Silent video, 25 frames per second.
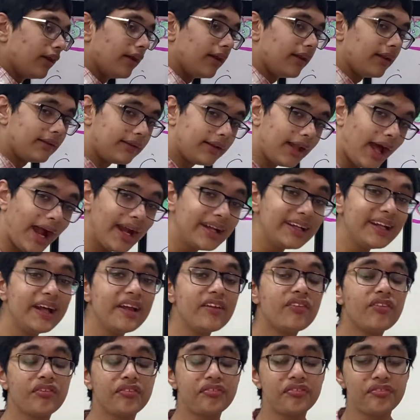Land
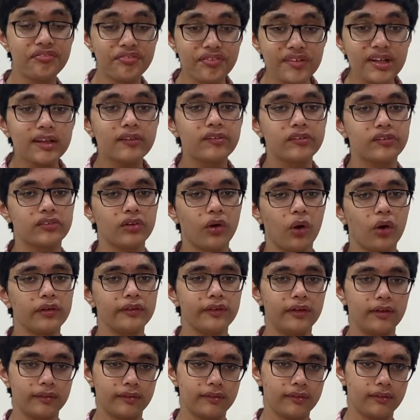is fixed on
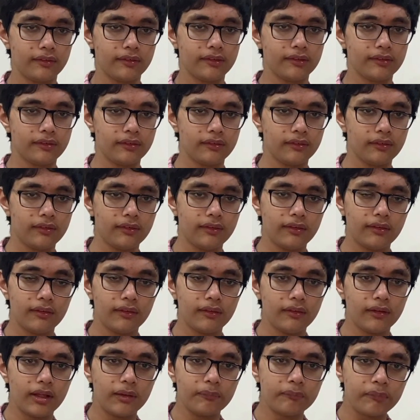Earth
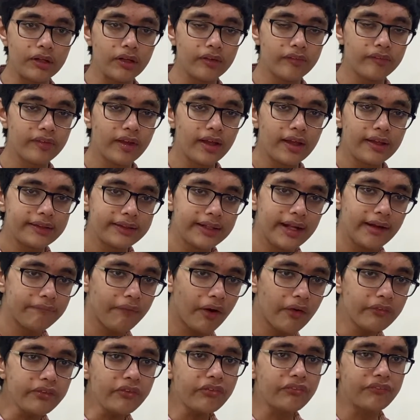because the
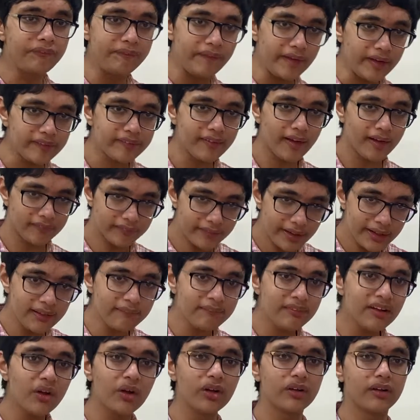amount of space
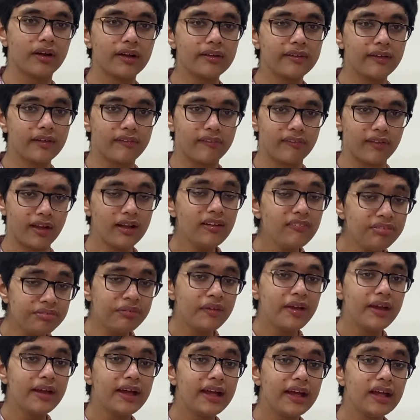available on Earth itself
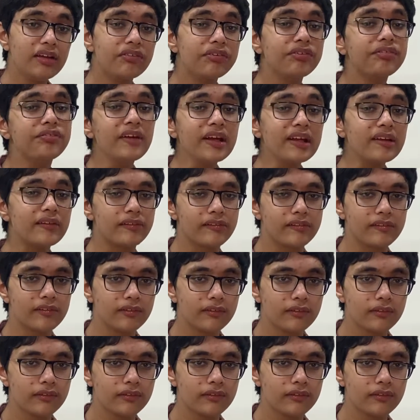is fixed.